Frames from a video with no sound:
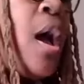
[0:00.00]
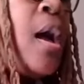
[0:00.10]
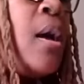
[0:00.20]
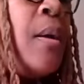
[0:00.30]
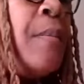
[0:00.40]

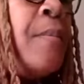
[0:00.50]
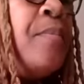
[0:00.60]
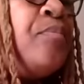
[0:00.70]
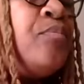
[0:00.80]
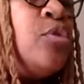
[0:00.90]

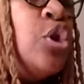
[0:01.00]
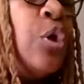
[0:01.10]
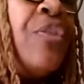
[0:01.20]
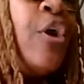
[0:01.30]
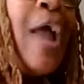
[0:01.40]
um, you
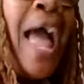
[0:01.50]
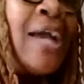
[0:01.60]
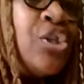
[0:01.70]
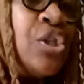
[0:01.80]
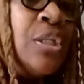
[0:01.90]
know, their
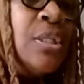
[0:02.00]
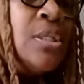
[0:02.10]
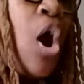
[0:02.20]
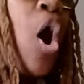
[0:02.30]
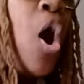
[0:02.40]

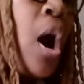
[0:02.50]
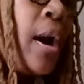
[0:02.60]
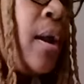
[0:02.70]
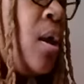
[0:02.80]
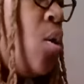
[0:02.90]
actions
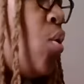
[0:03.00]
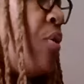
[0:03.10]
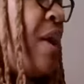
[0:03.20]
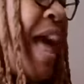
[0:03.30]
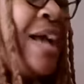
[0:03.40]
are or
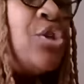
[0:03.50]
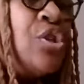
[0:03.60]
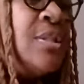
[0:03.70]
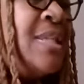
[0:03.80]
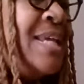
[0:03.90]
the
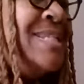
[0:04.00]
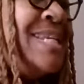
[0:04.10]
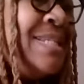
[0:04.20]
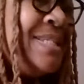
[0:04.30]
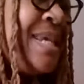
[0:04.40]
actions they
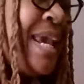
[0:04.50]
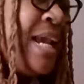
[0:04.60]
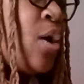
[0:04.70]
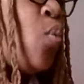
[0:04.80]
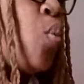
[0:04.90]
didn't
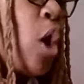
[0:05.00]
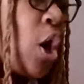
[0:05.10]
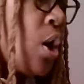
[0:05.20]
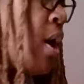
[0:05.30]
take were.